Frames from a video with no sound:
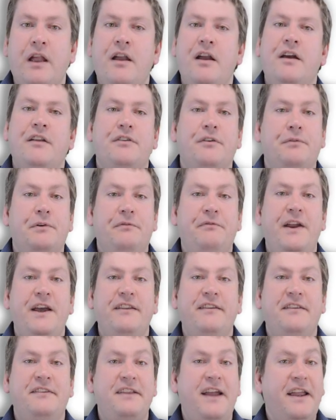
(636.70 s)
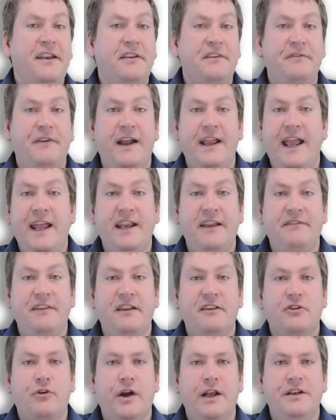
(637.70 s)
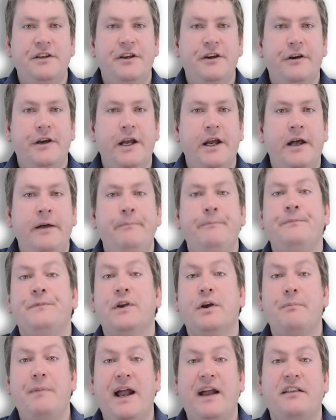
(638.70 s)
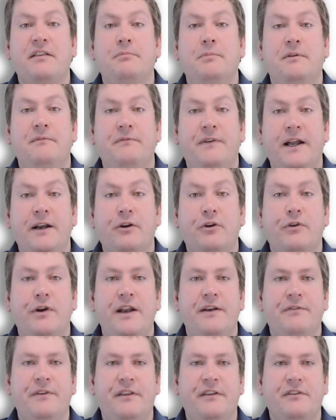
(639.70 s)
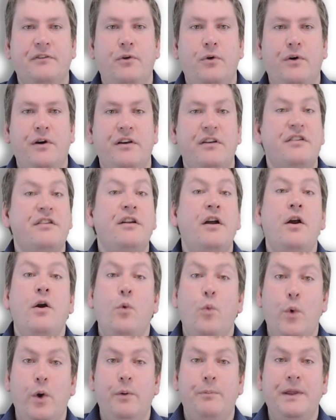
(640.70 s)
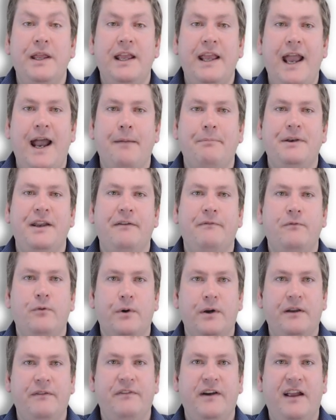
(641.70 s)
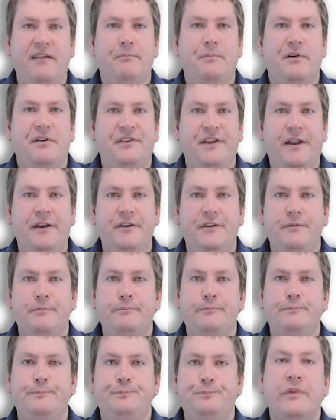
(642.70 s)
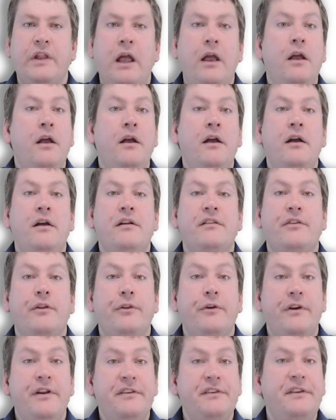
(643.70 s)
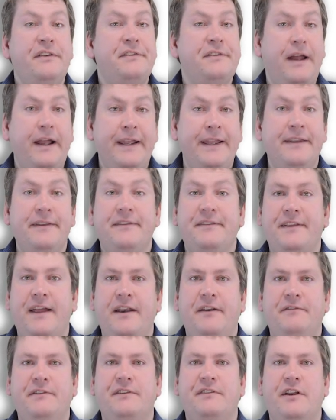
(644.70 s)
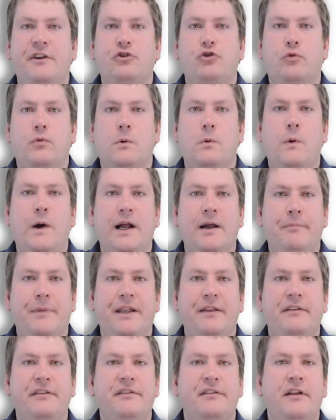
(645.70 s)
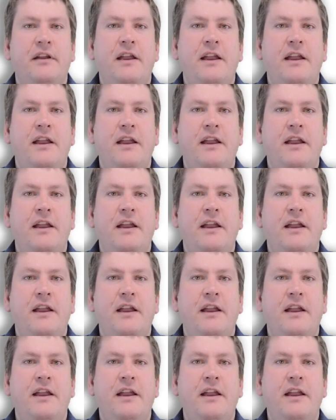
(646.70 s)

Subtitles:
So if you fail to satisfy any of these criteria, your maximum final grade for this course will be capped at 45%. So there is a second set of essential requirements,